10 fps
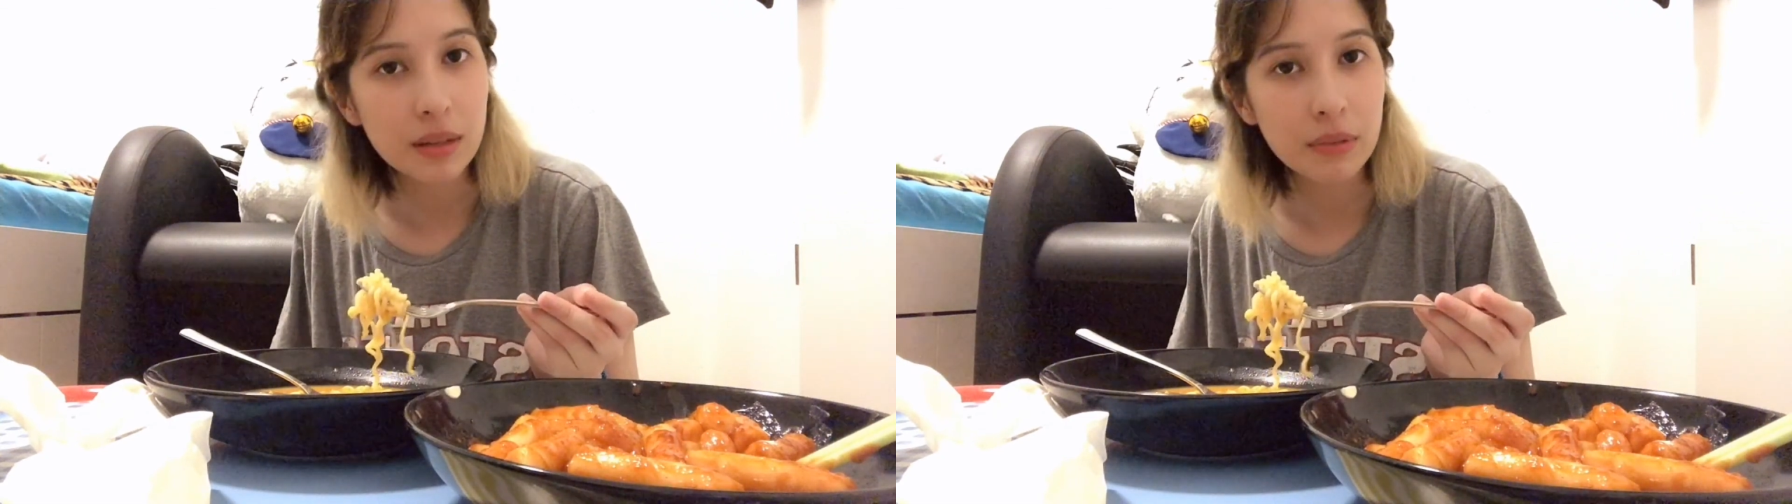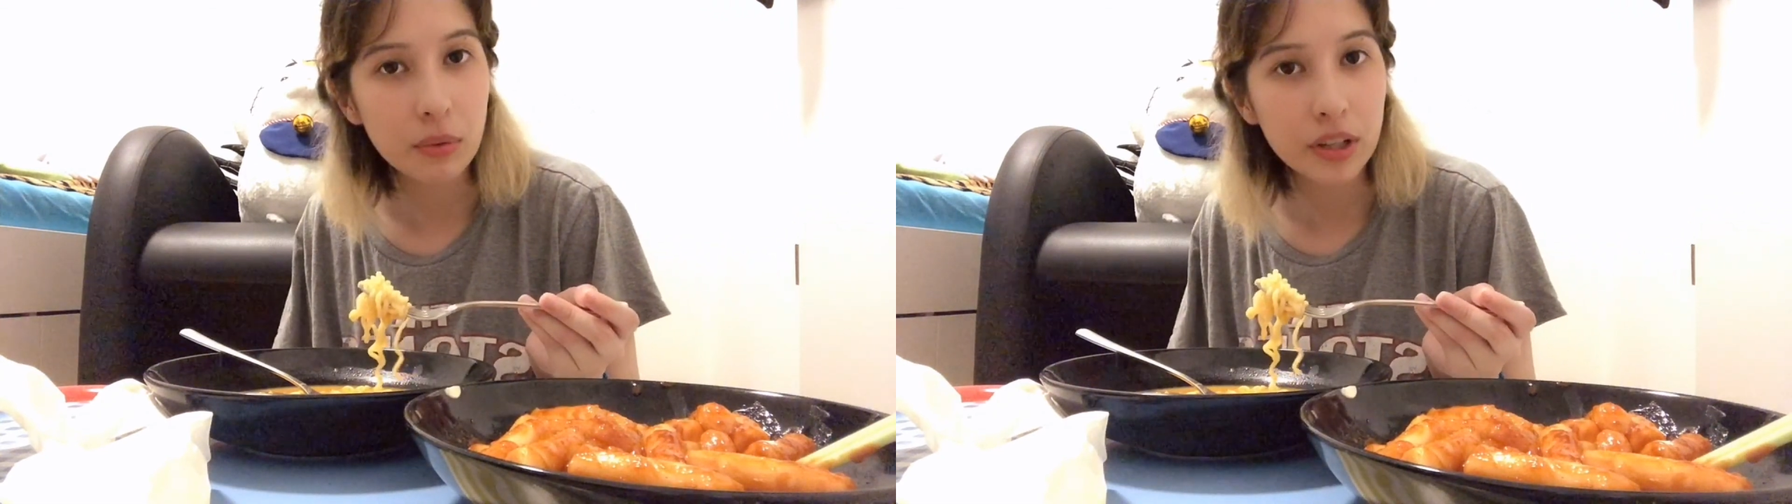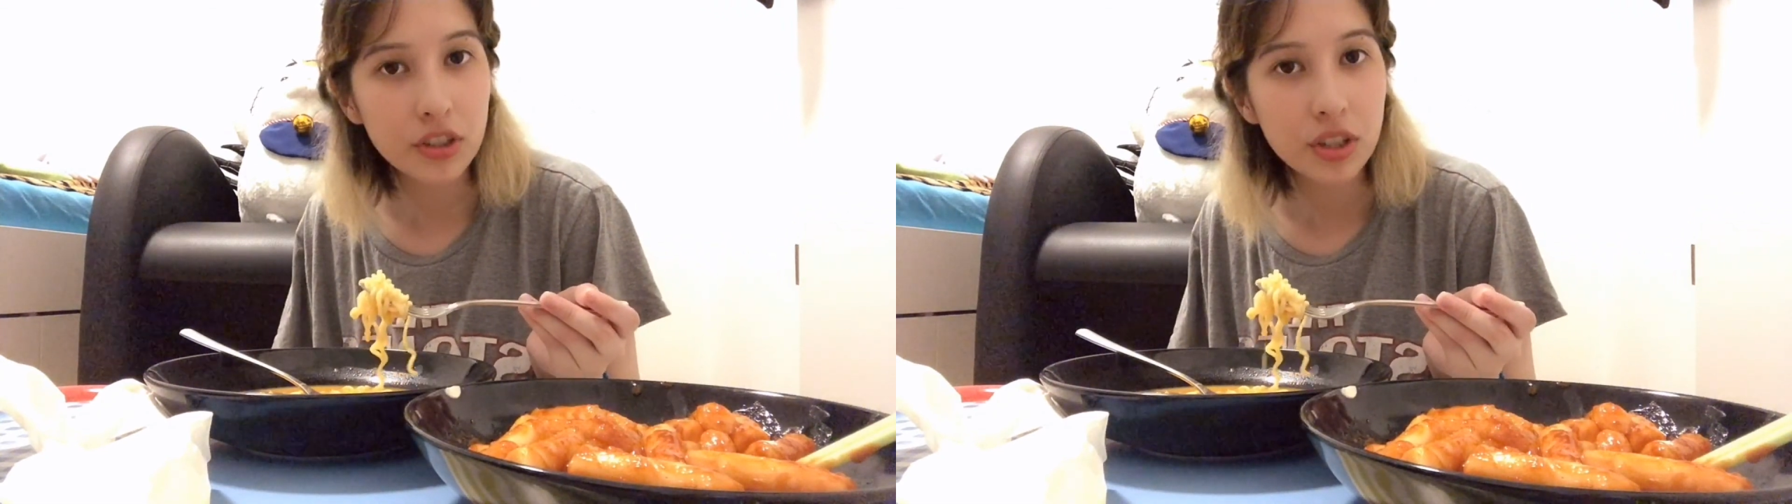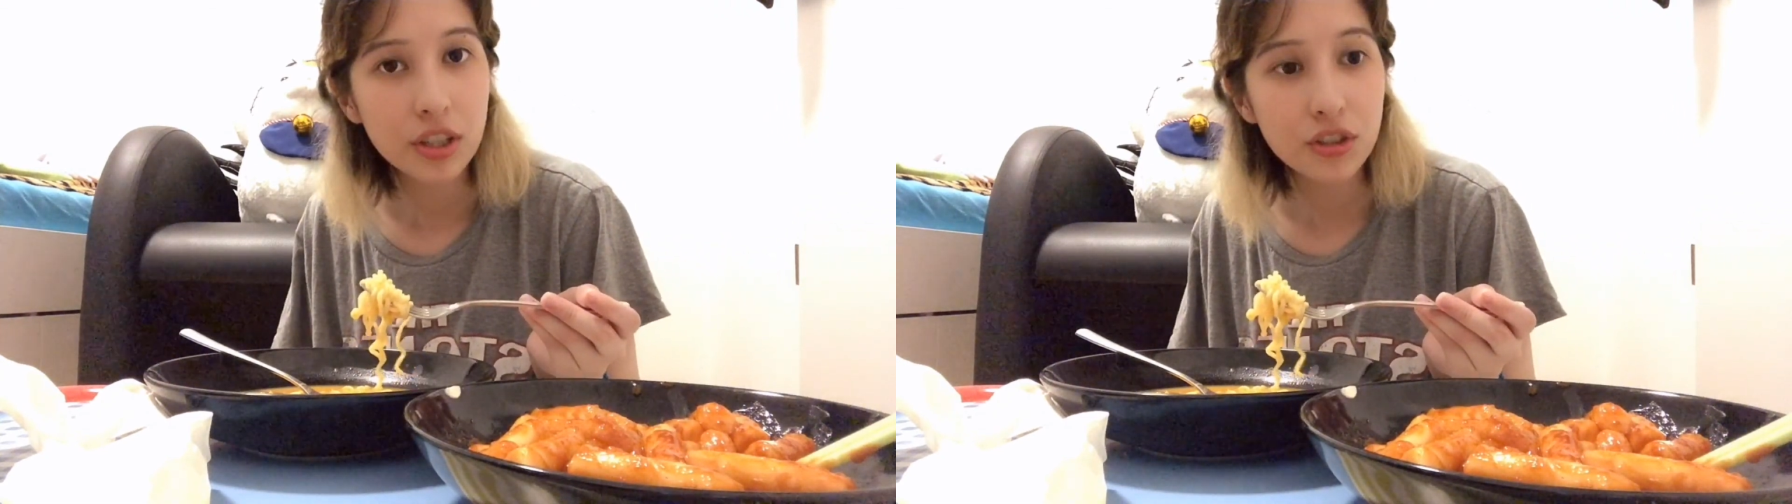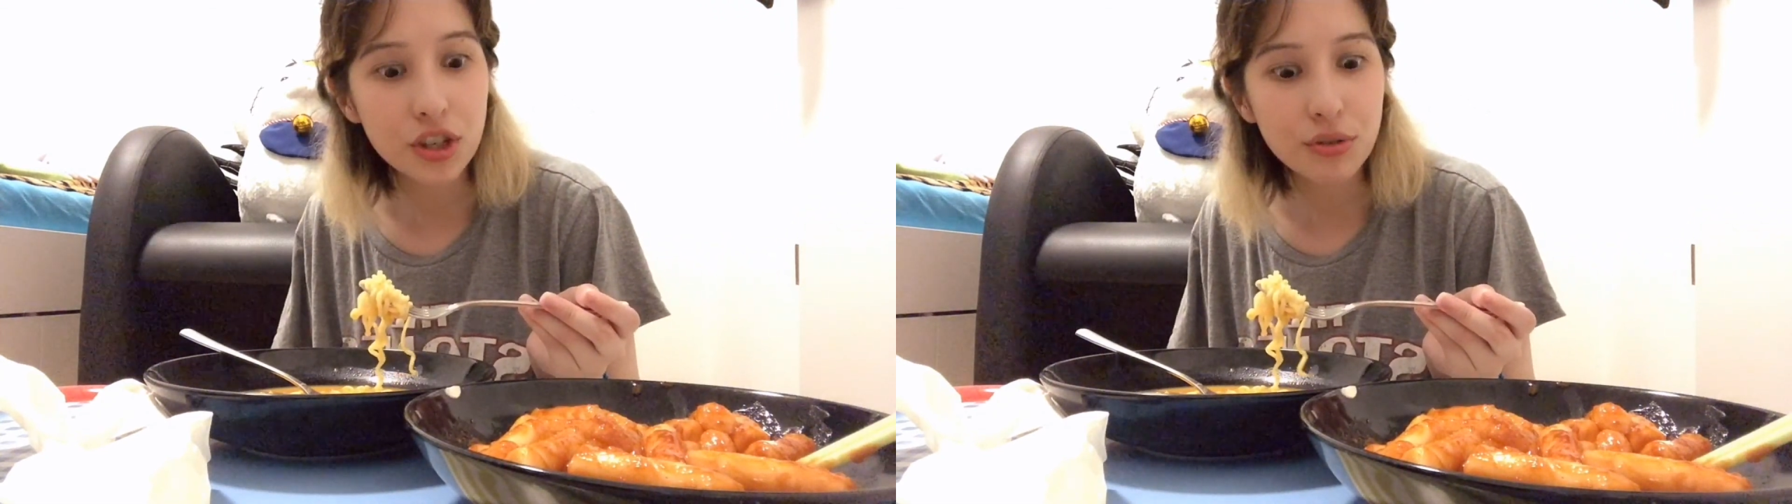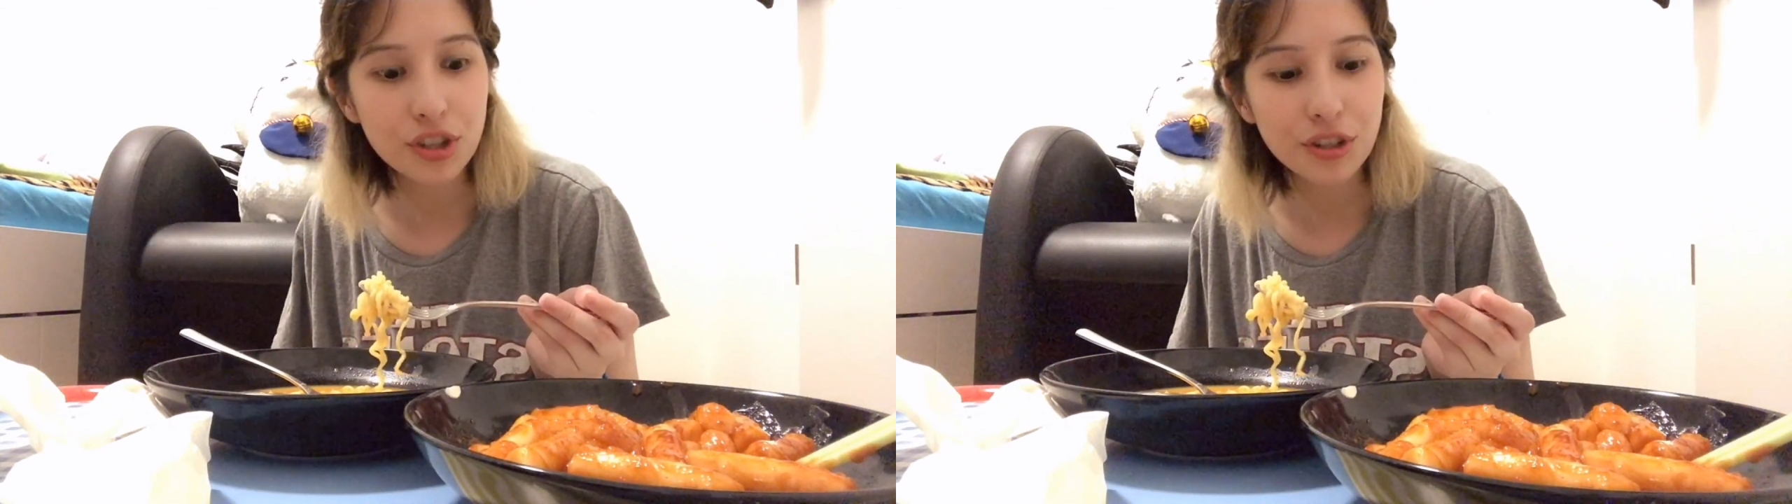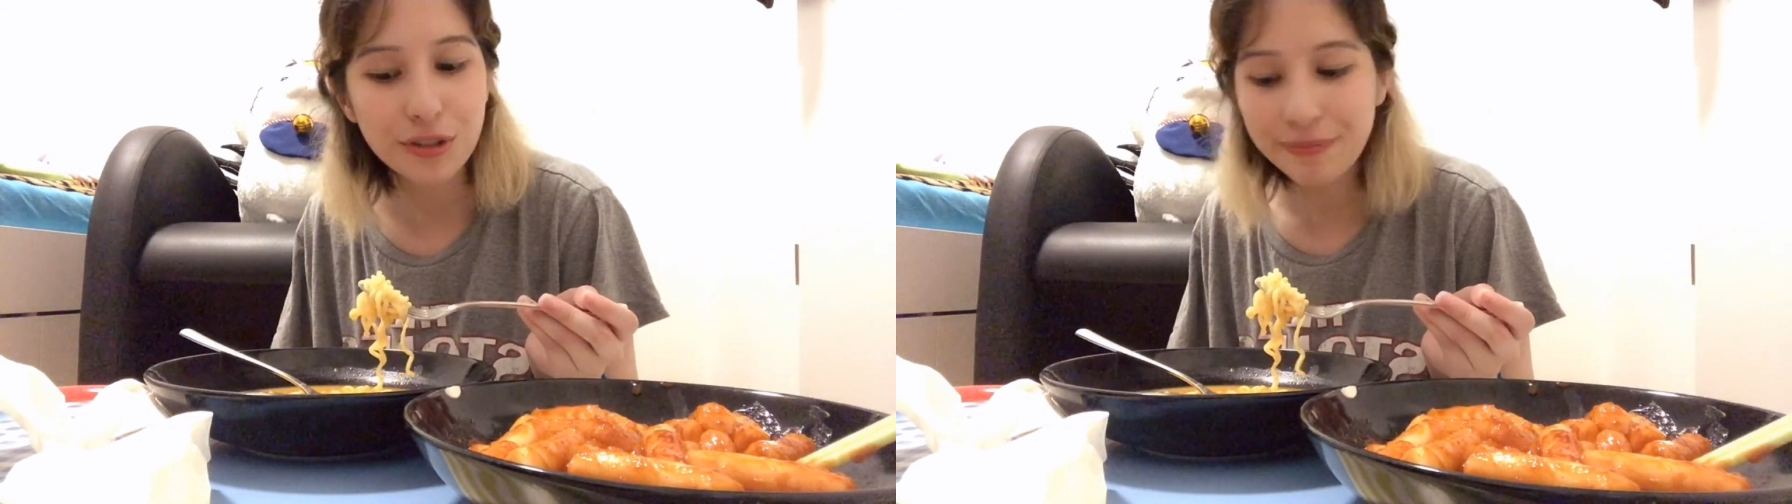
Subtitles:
watch JOJO.